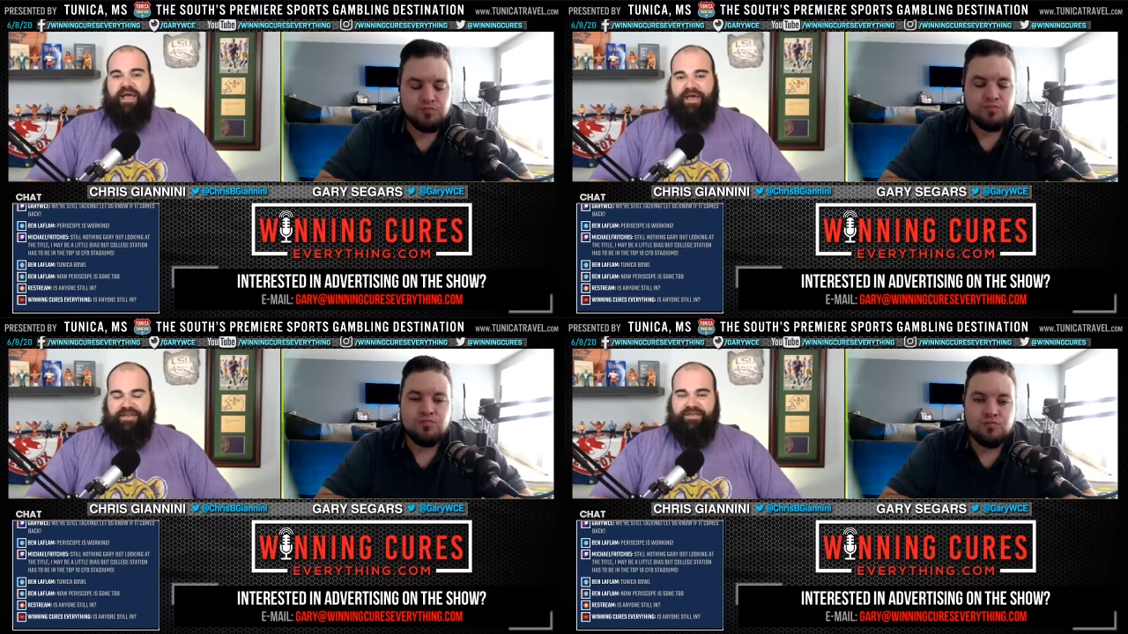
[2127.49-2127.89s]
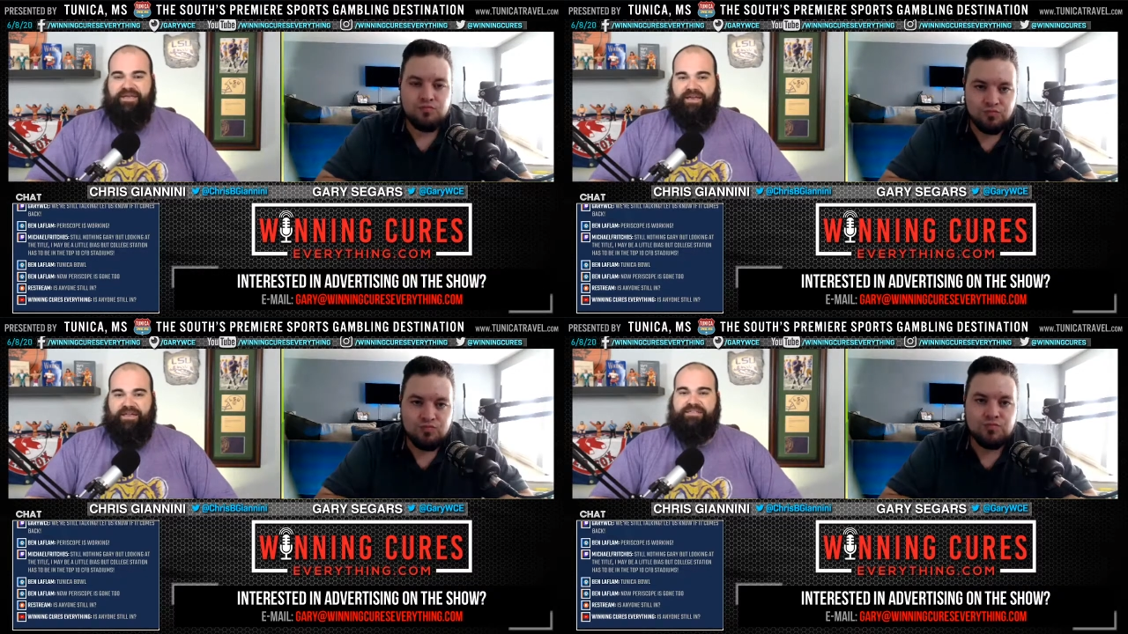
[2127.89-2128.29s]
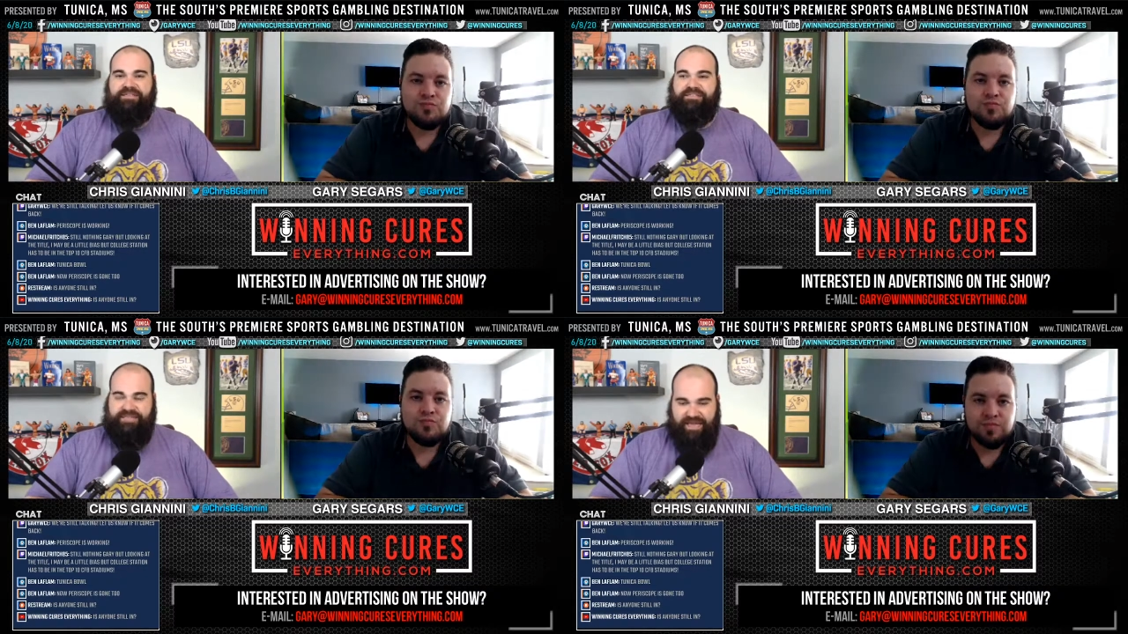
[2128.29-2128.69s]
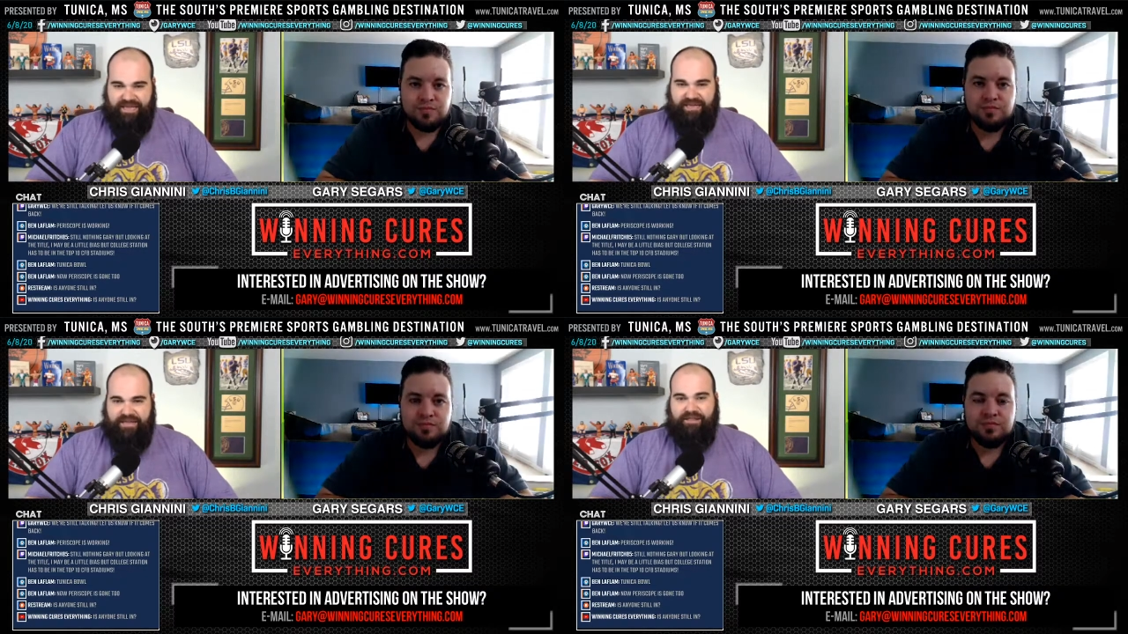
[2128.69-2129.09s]
Speaker 1: I need to
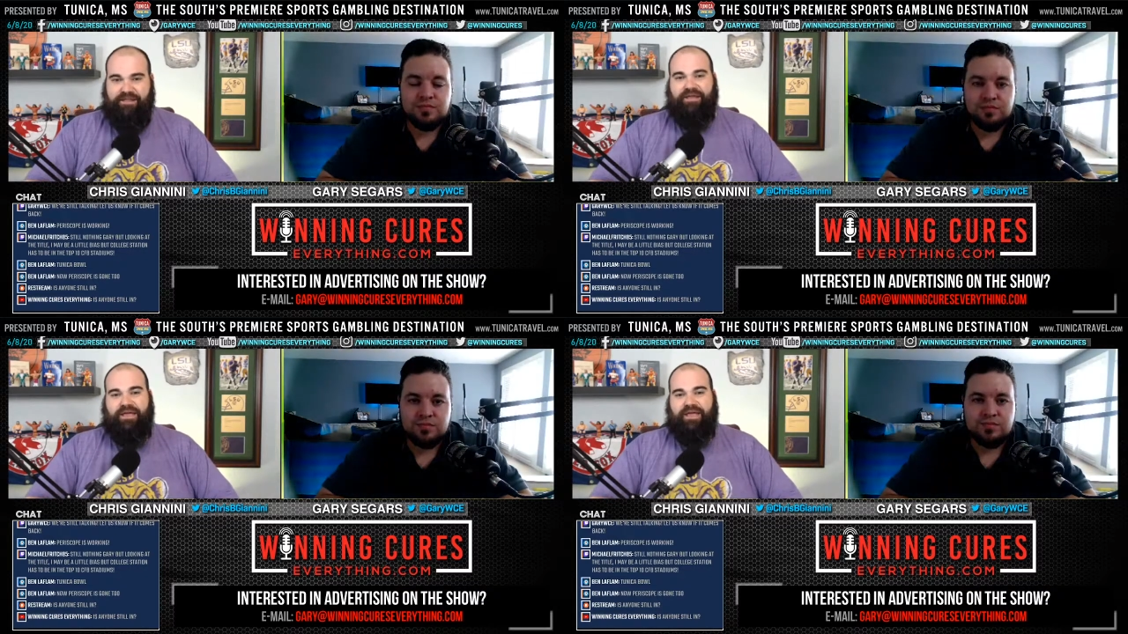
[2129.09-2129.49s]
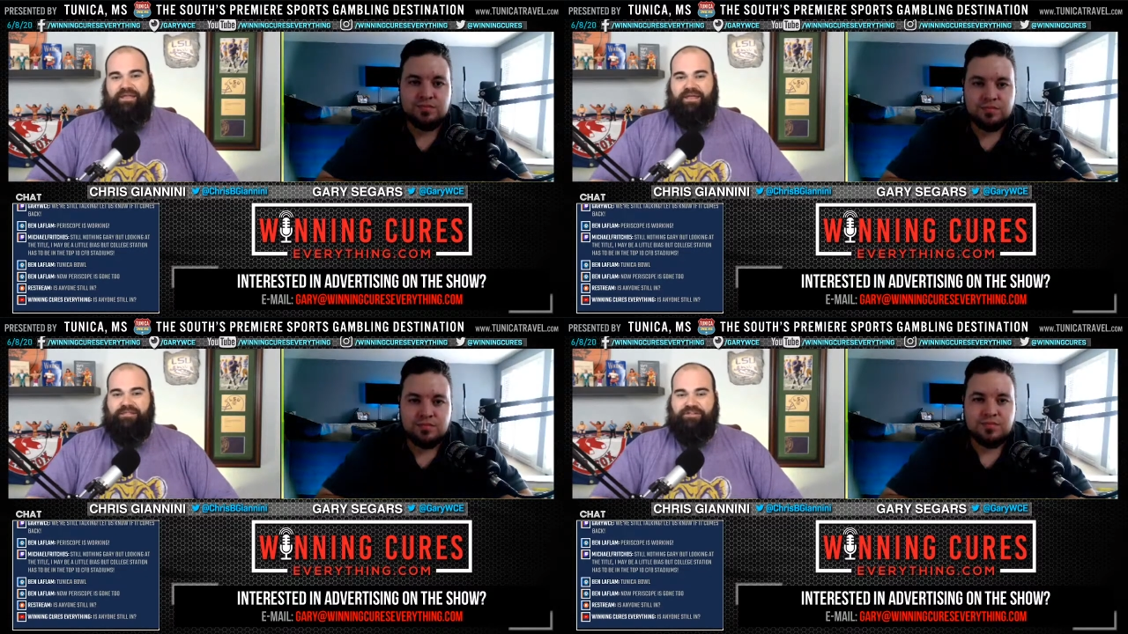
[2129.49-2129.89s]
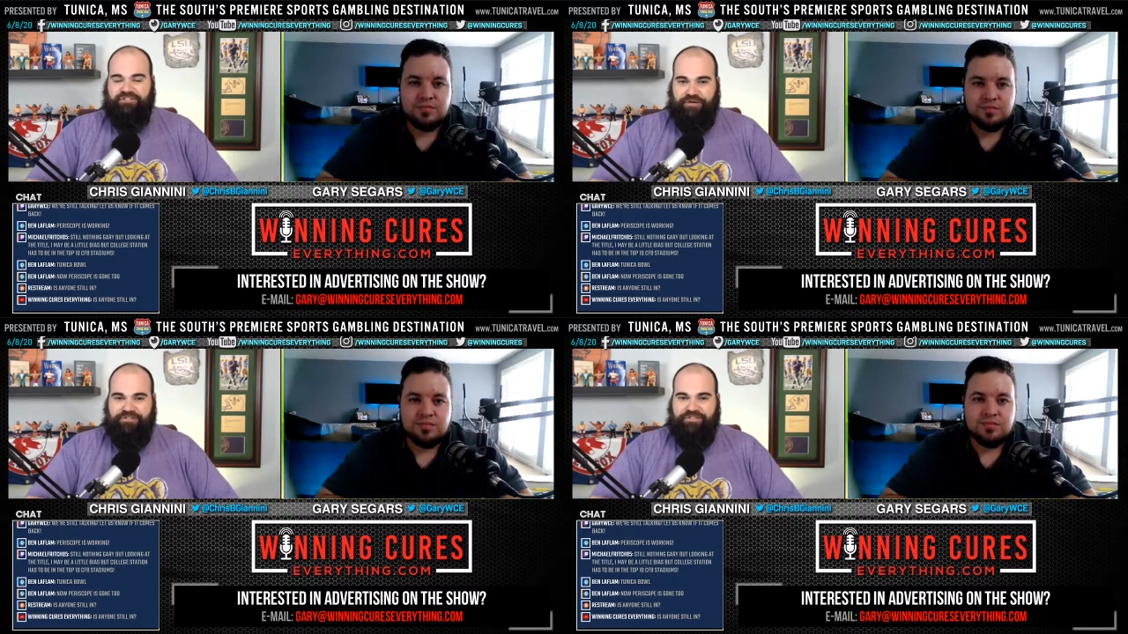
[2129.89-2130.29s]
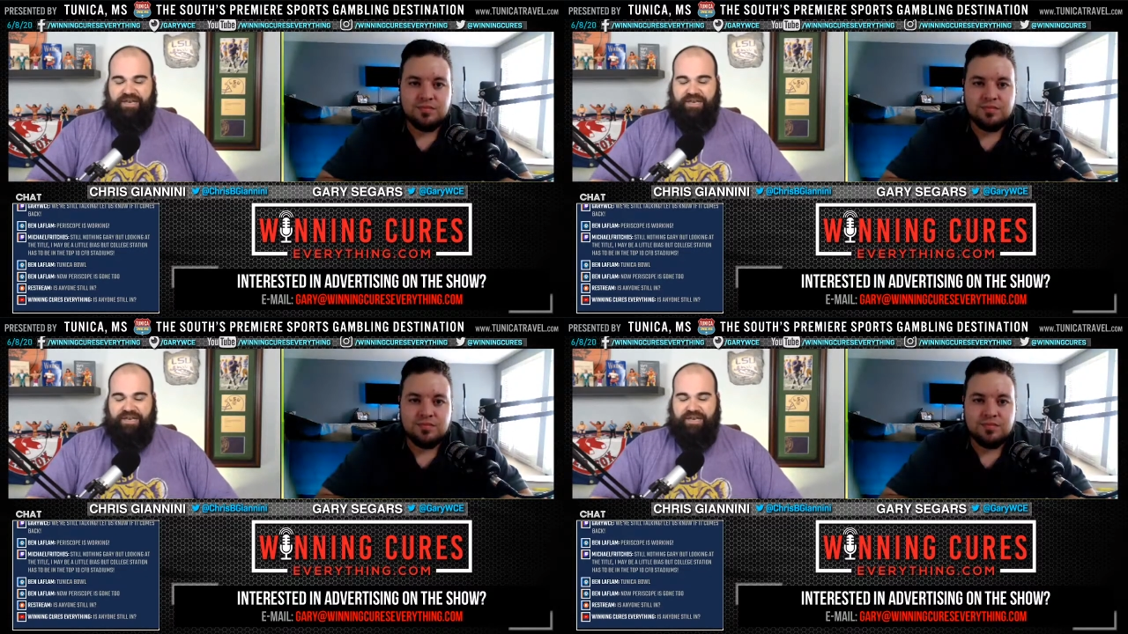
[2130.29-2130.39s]
stand in the church,